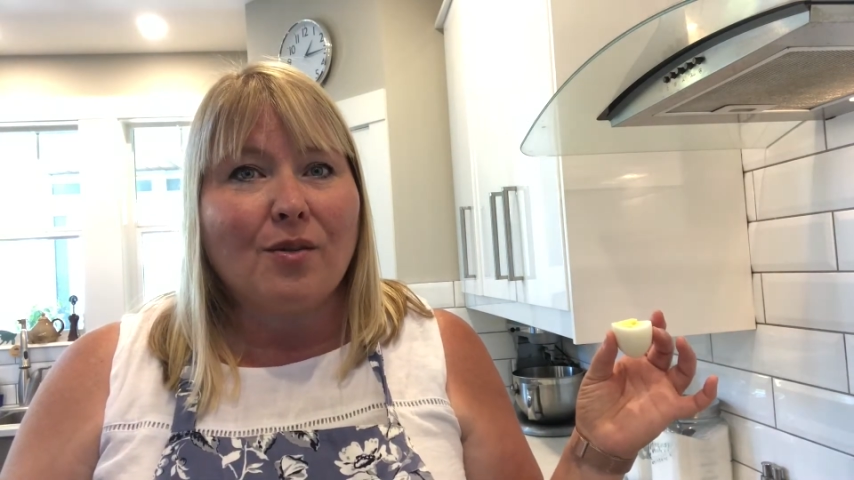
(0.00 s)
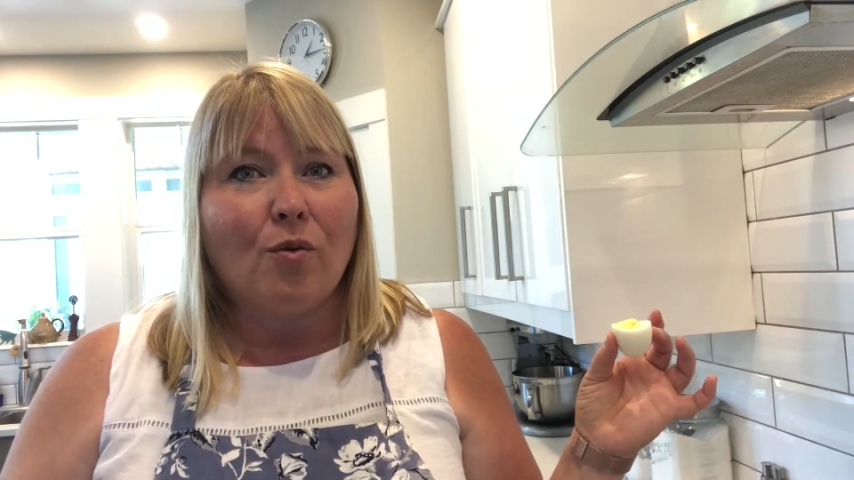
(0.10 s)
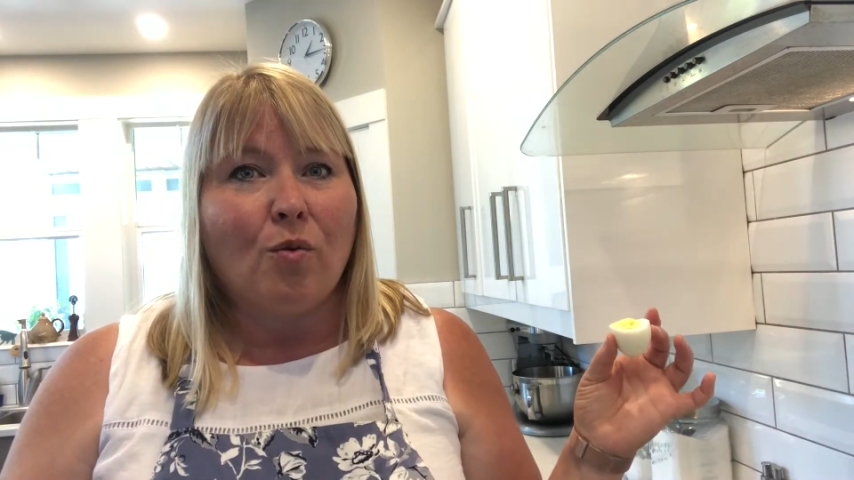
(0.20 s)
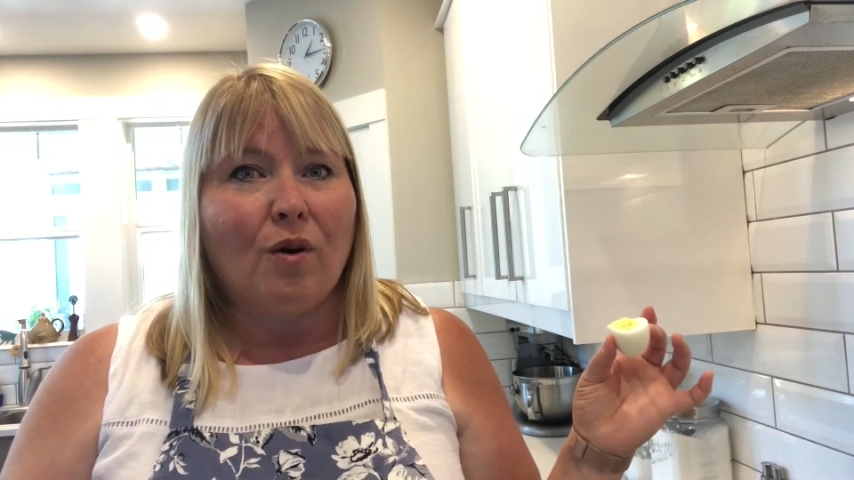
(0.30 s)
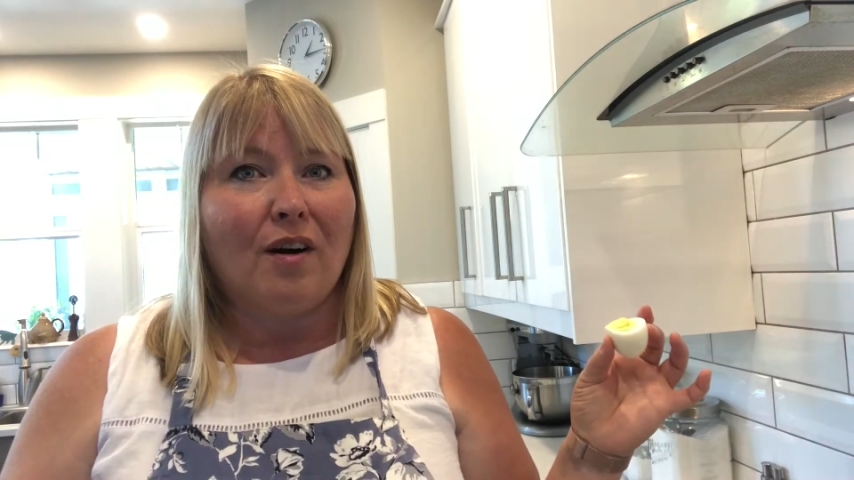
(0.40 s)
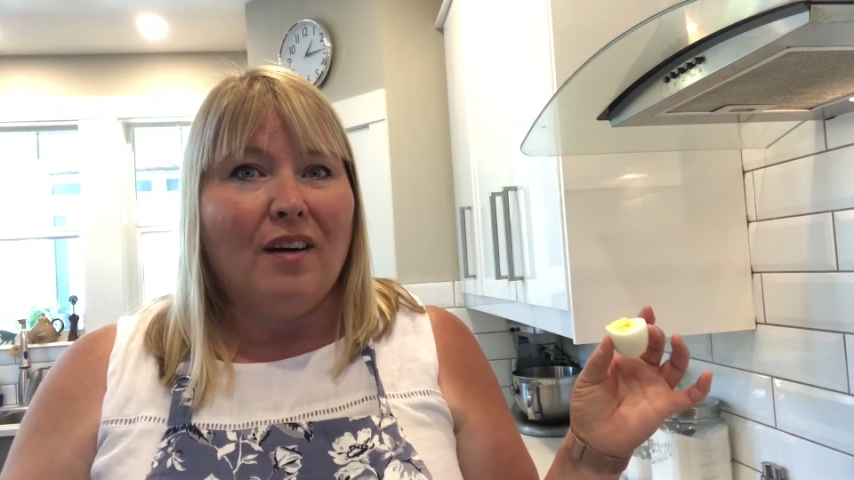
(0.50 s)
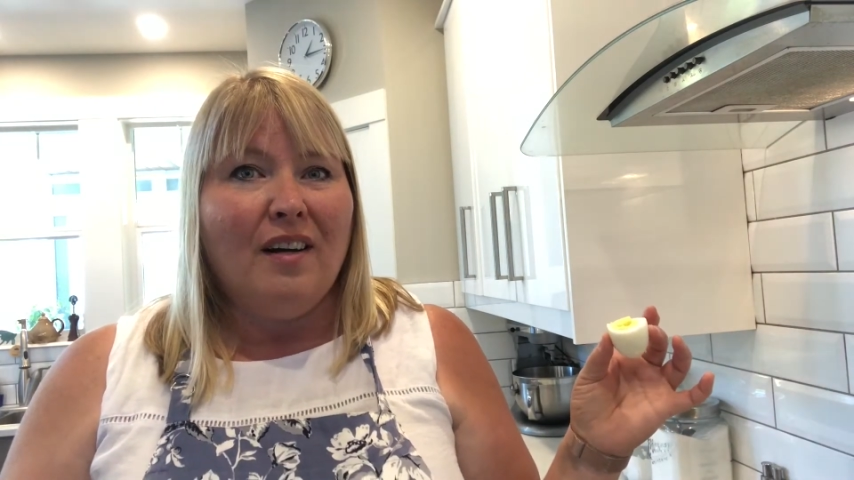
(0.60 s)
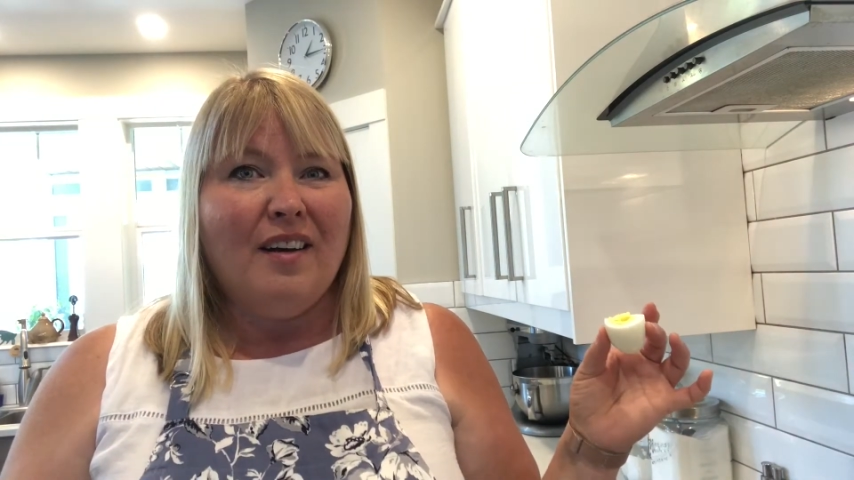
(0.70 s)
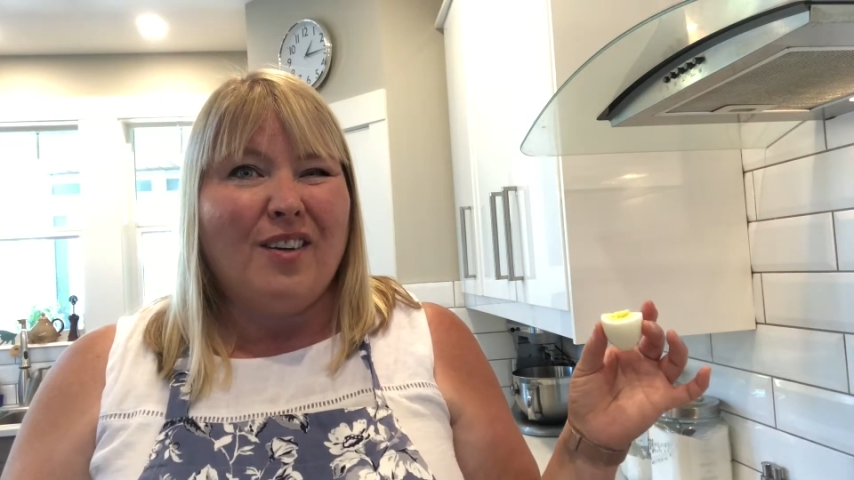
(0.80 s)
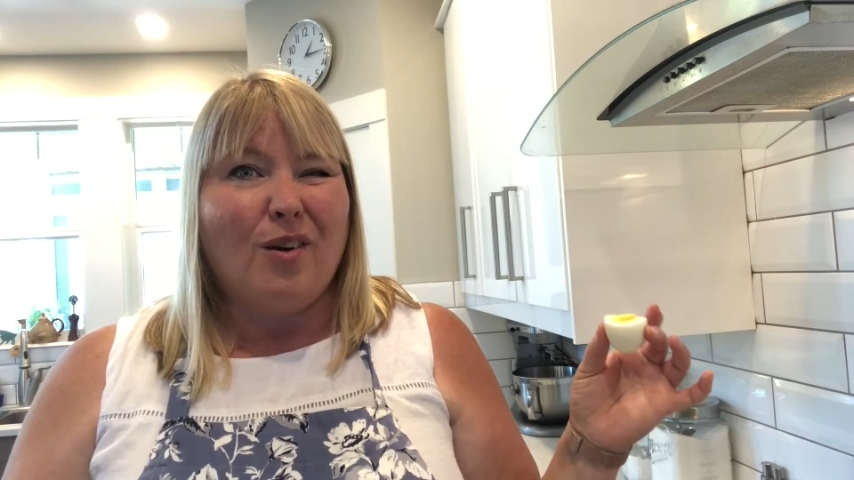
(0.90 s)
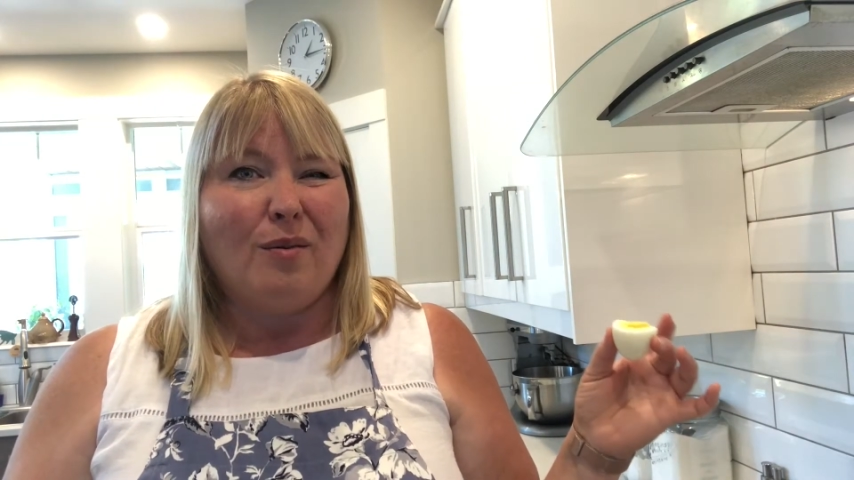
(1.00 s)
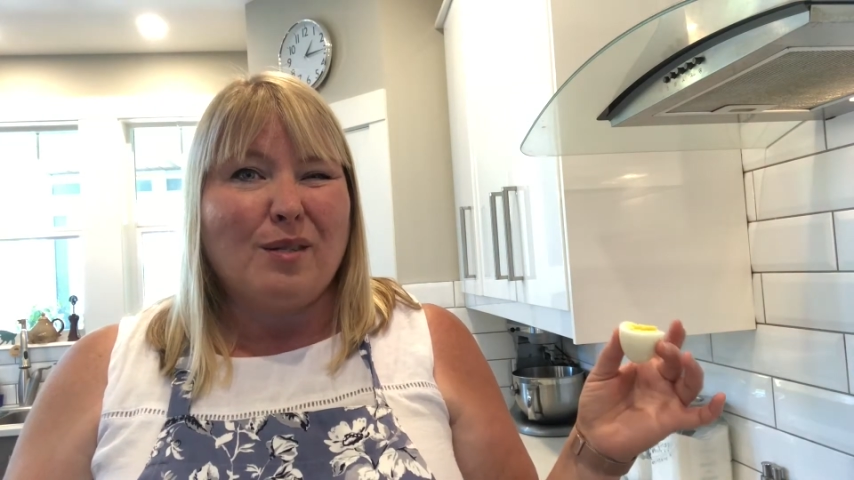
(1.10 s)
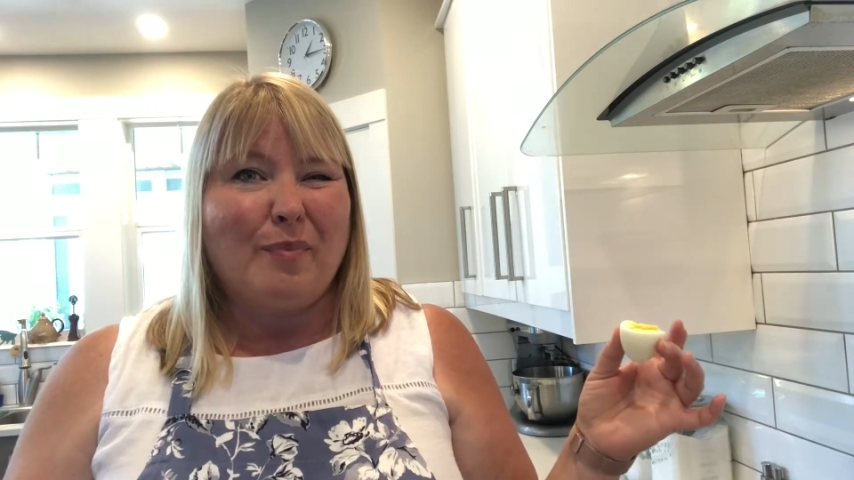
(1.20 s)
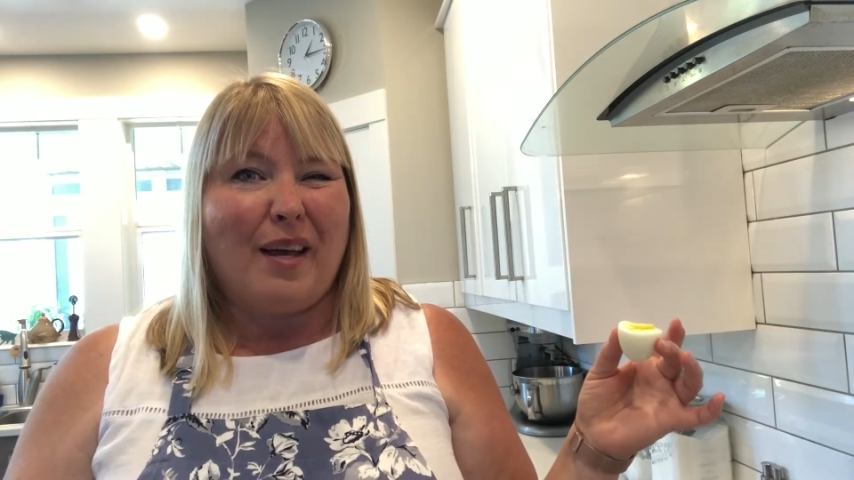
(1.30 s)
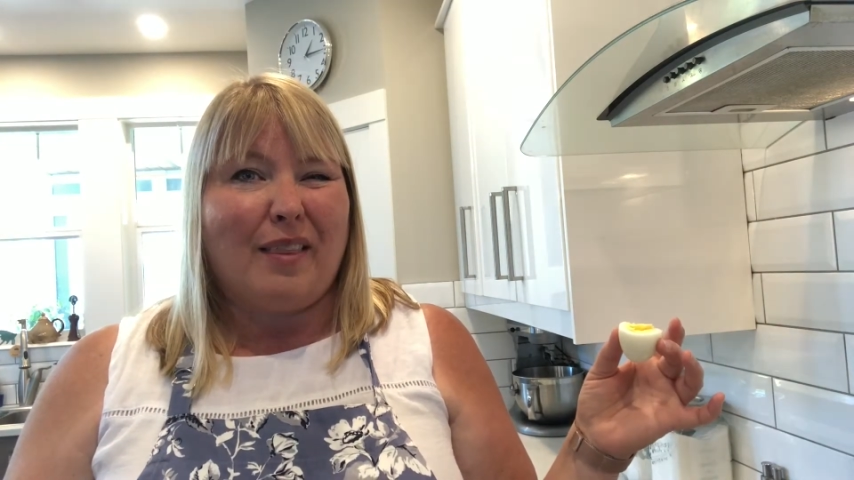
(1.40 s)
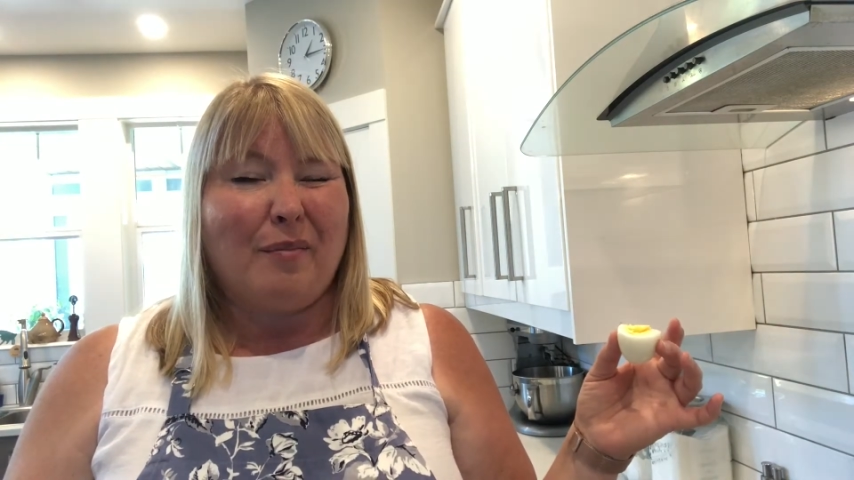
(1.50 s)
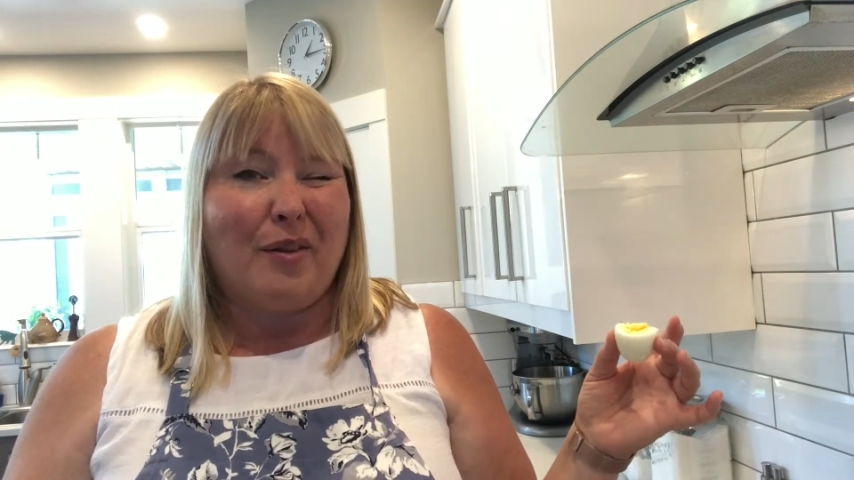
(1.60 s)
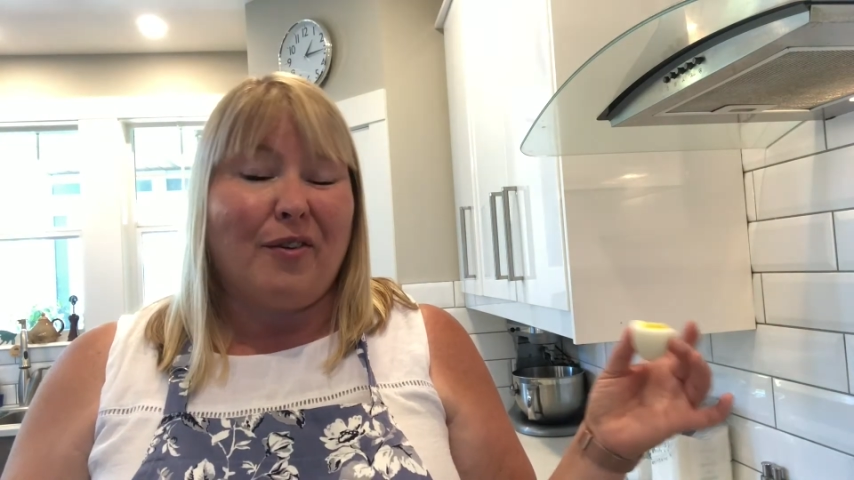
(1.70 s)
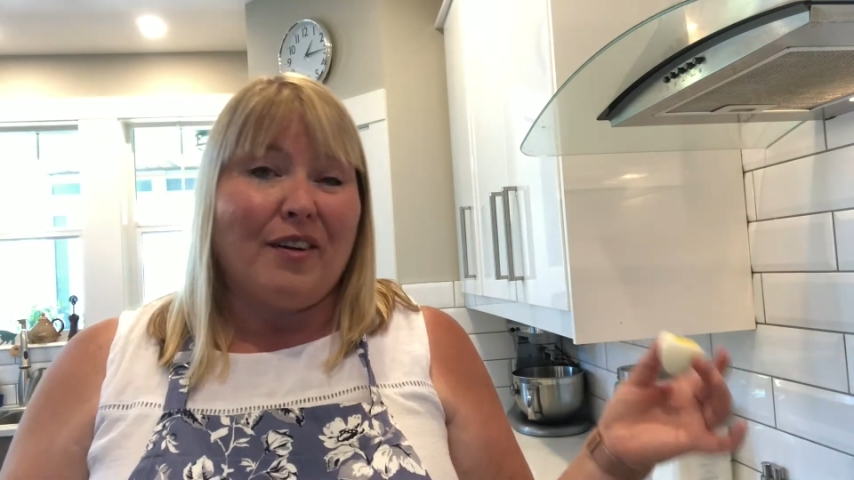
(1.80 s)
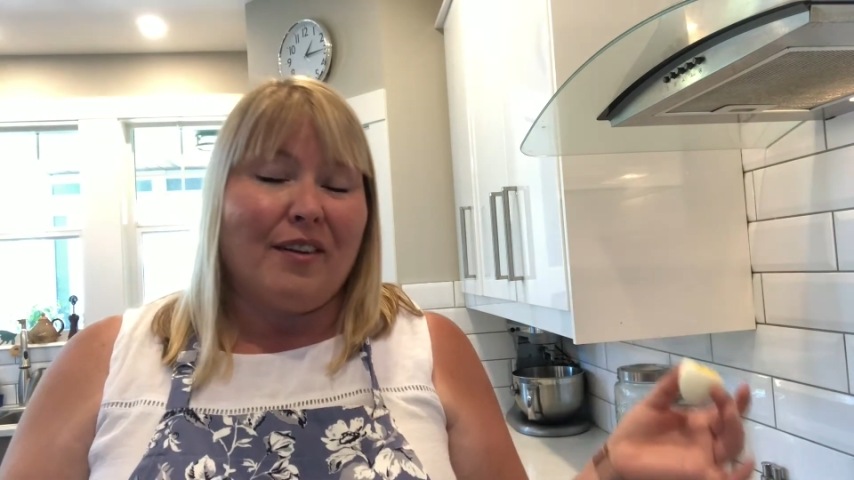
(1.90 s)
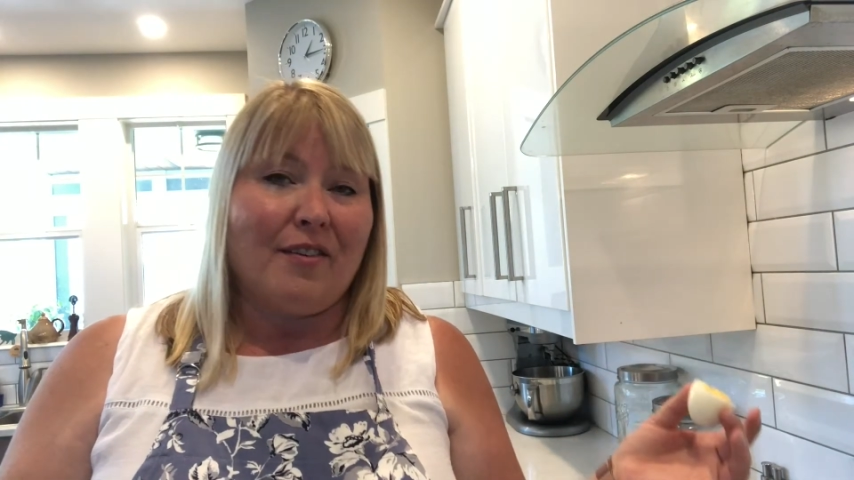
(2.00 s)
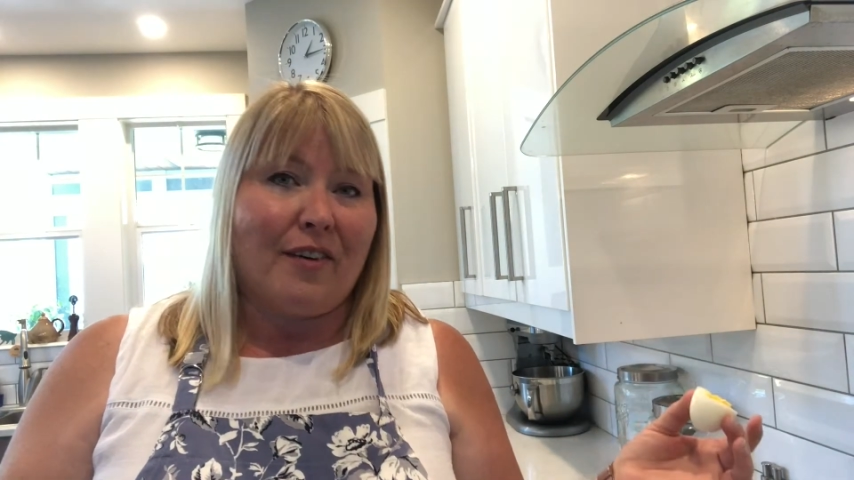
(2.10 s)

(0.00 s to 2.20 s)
or you always make them and they're either